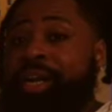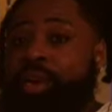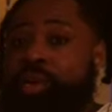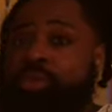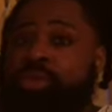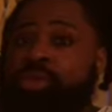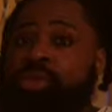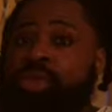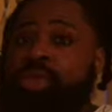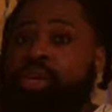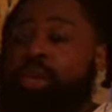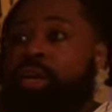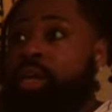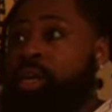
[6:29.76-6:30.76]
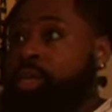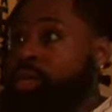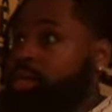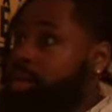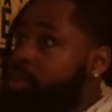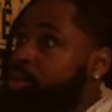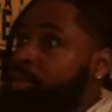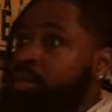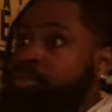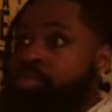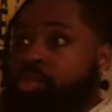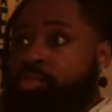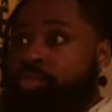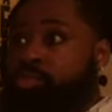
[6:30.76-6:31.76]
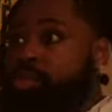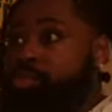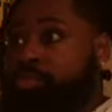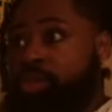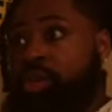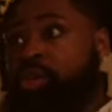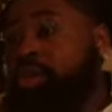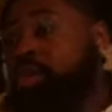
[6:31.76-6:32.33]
hole. It was some good